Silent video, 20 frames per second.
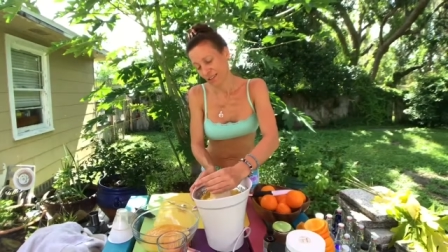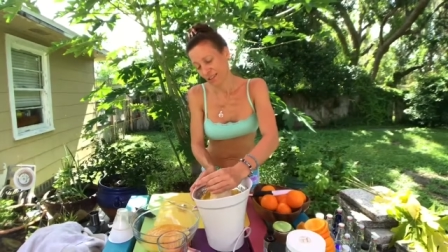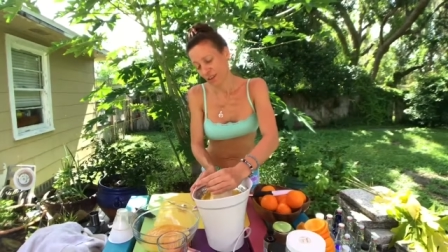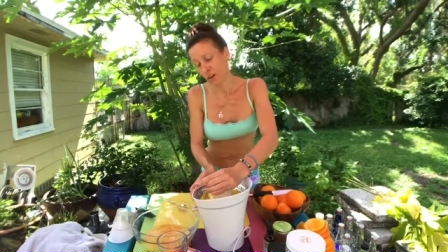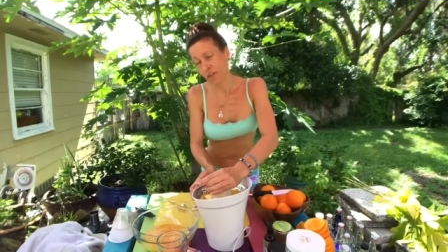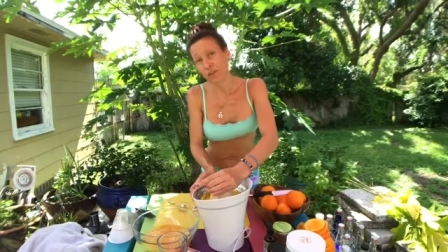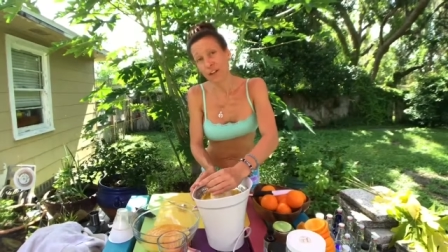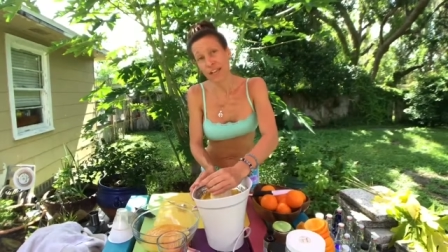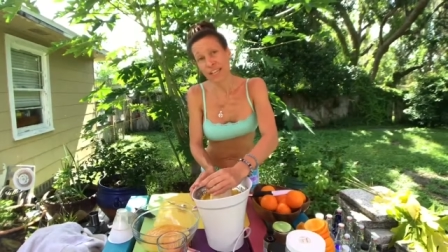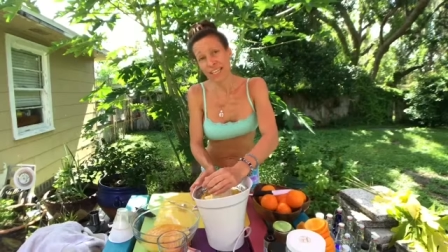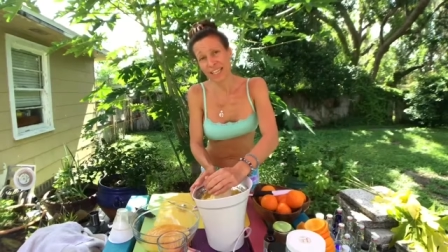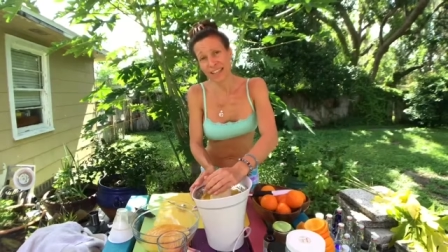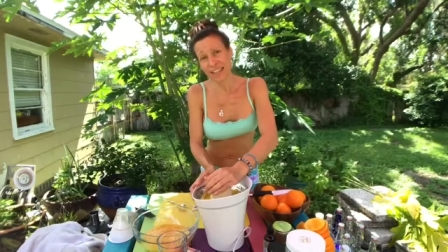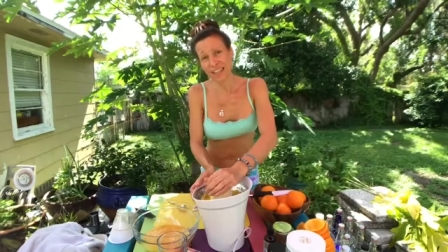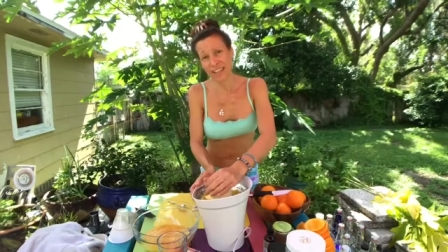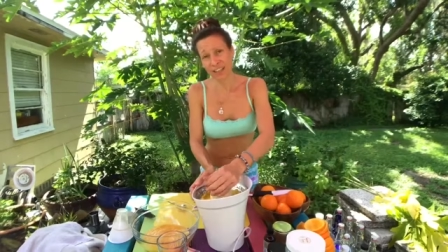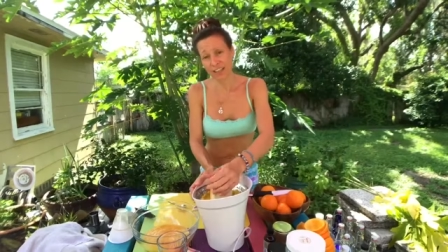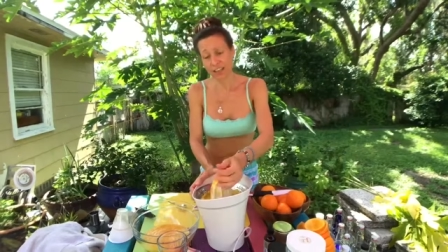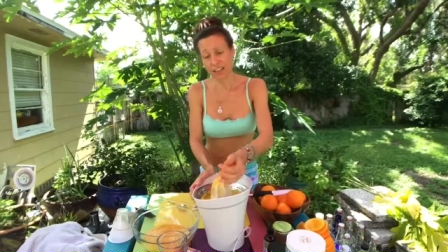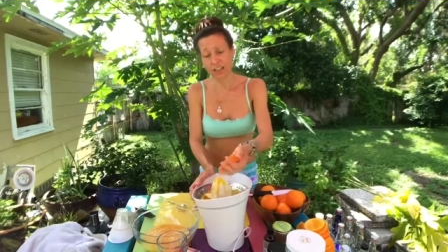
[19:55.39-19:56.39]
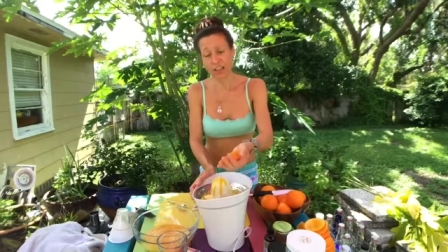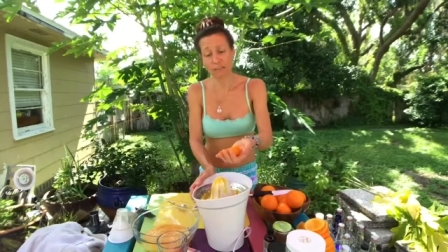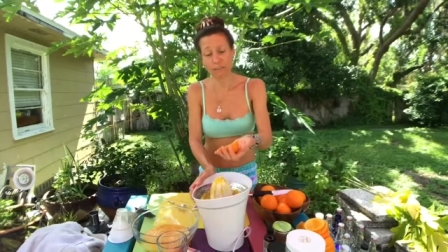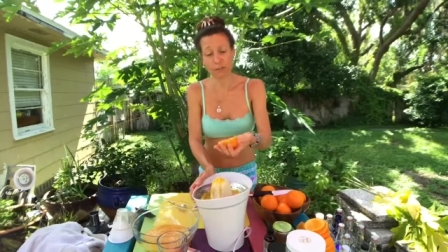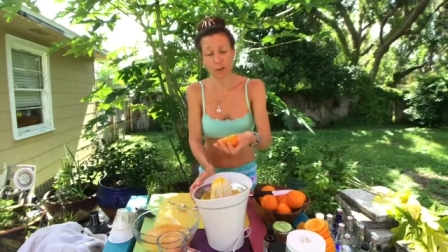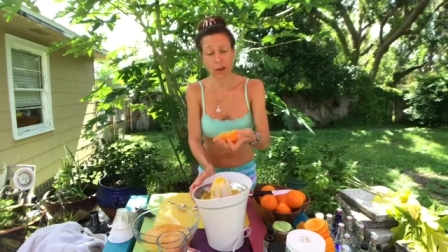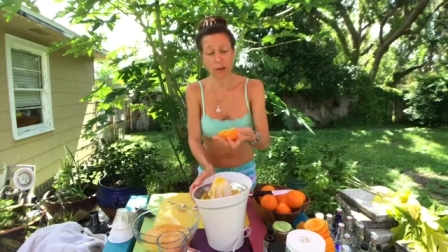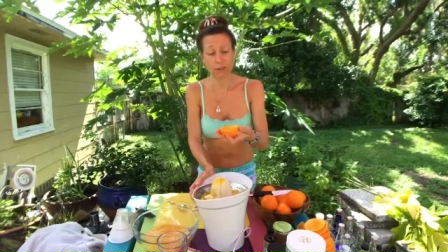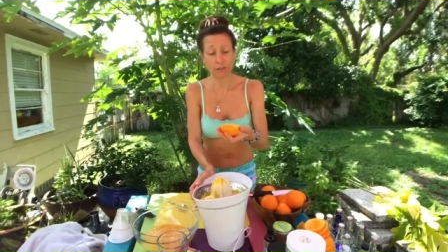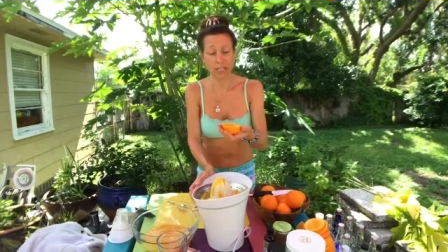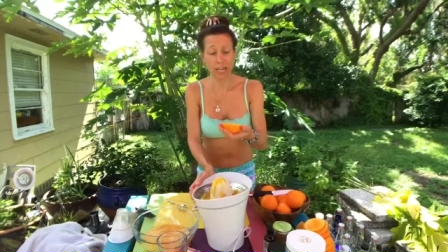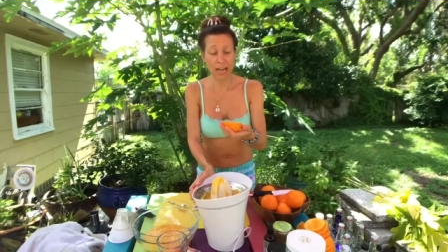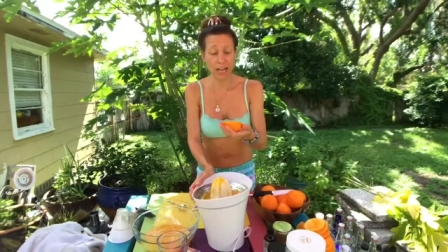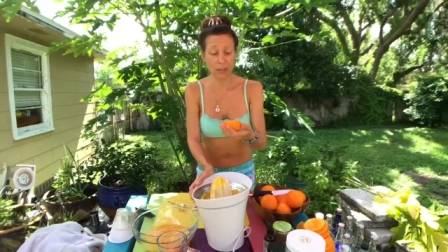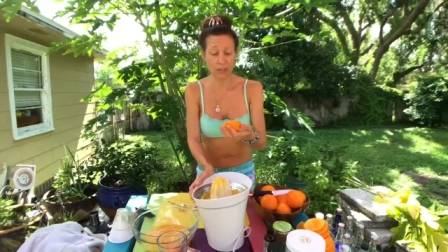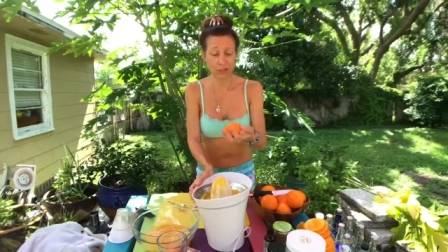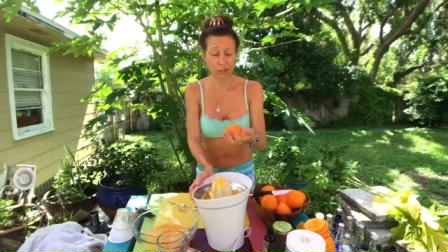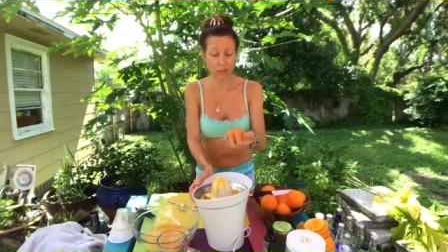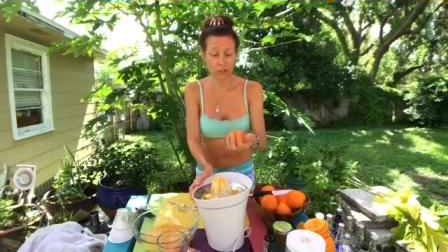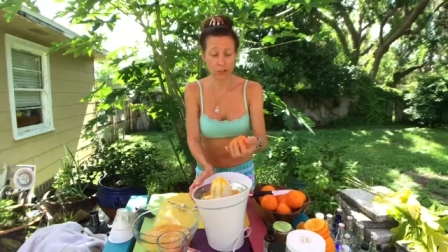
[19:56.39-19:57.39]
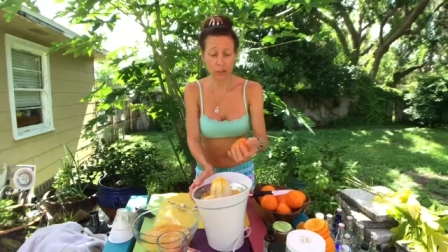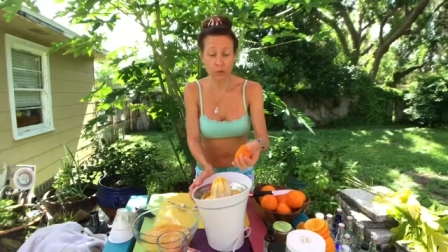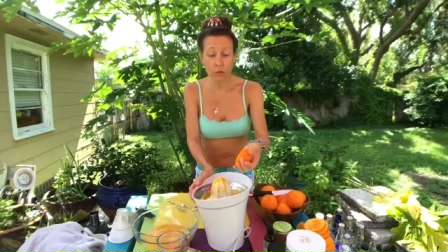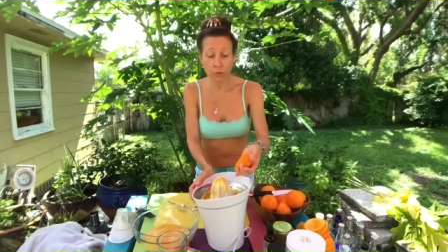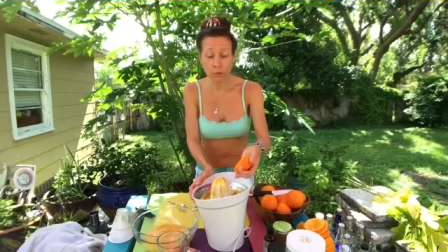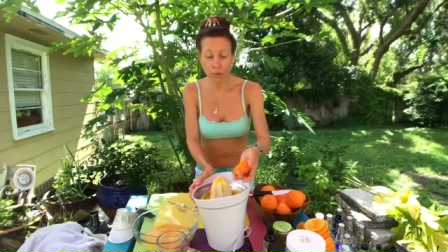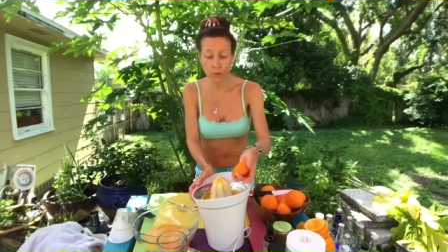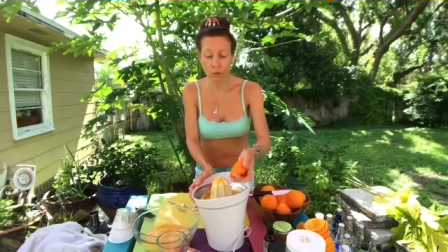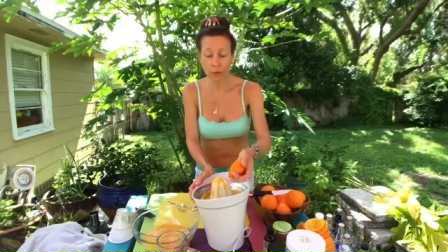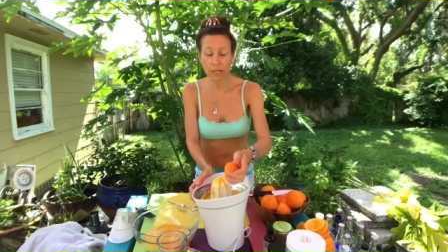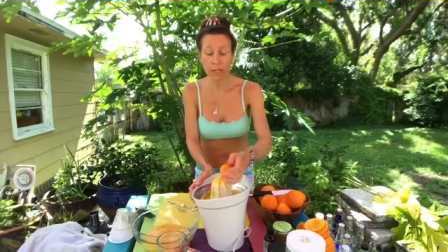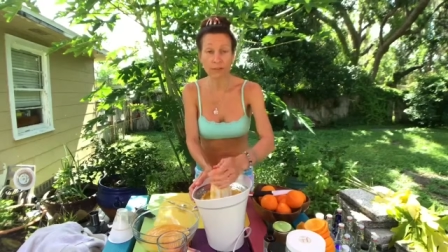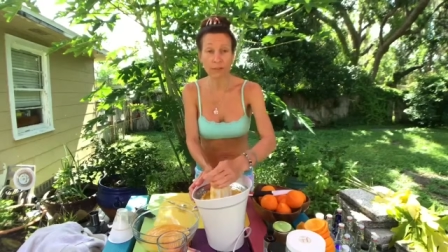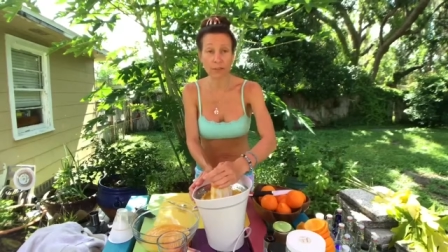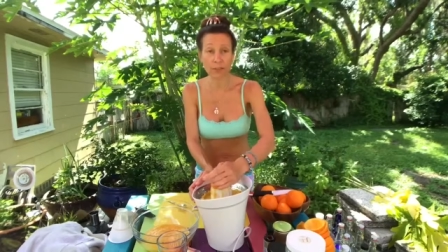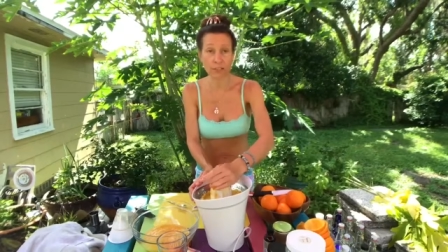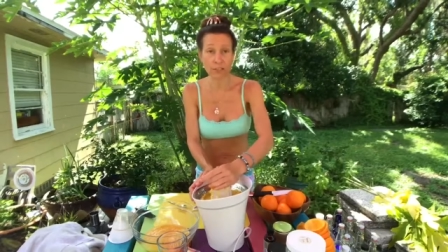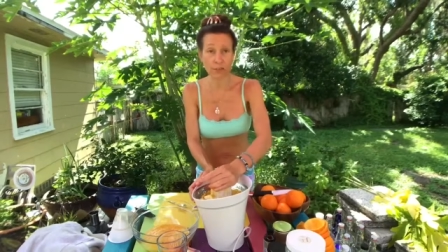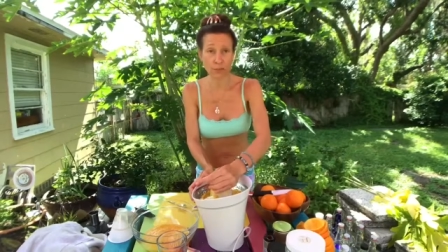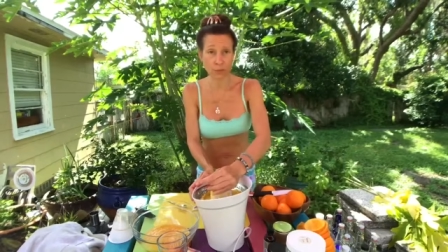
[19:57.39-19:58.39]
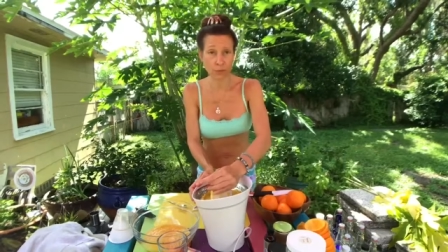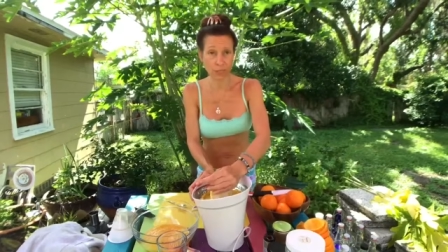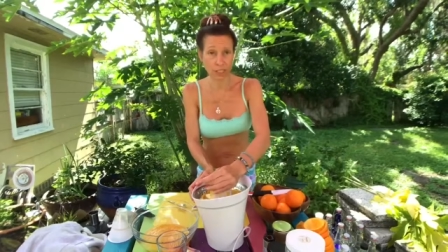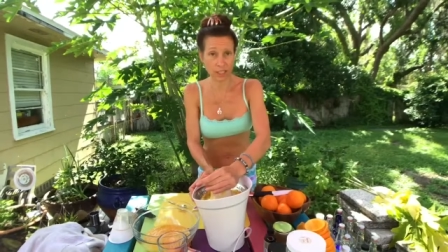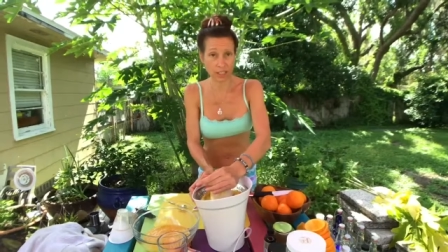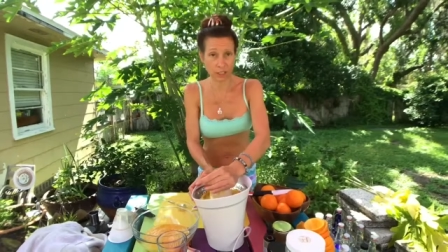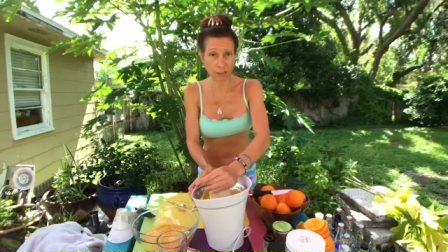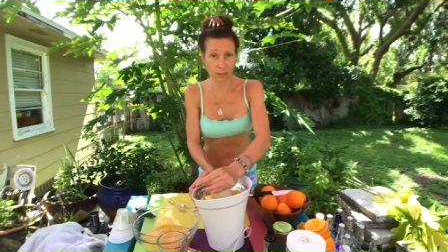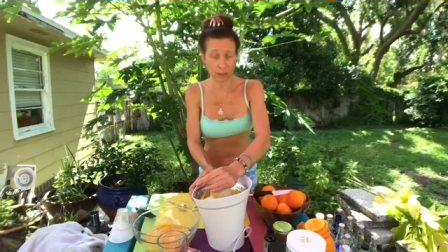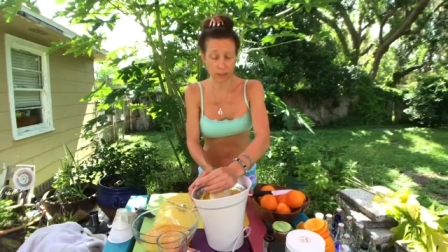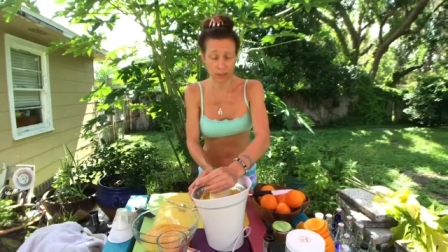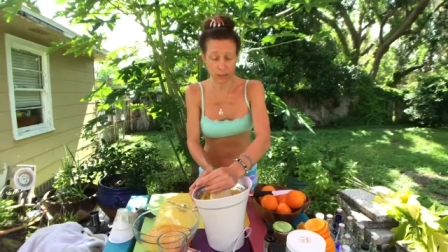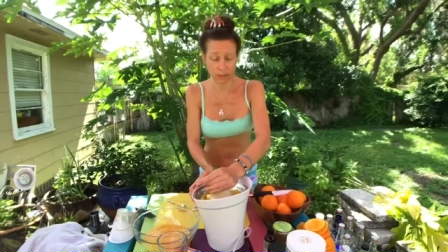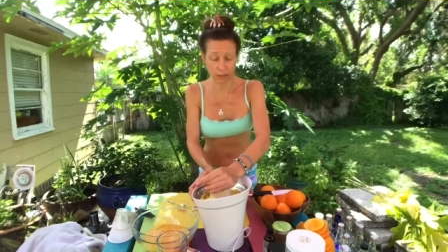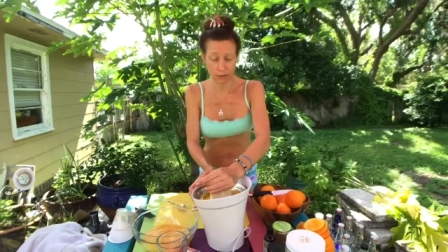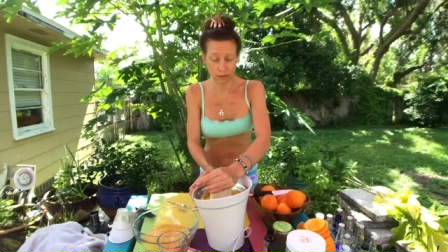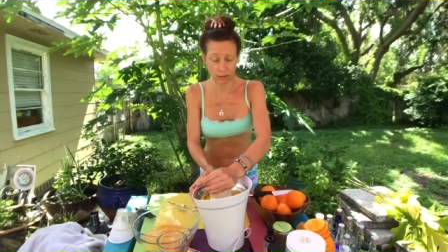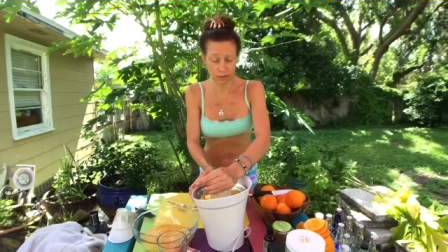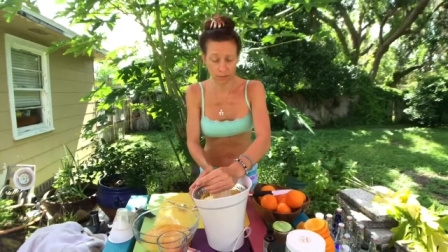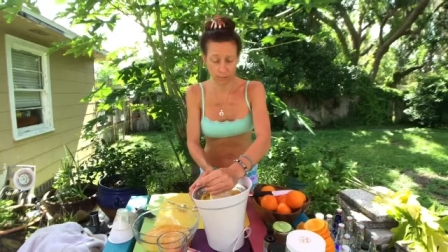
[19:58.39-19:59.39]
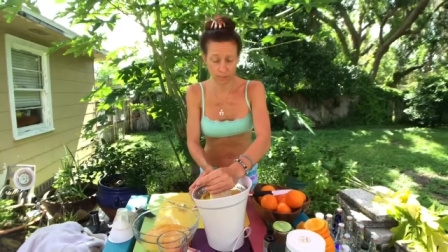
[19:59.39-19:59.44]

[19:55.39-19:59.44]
over anything except for our reaction to whatever it is we experience.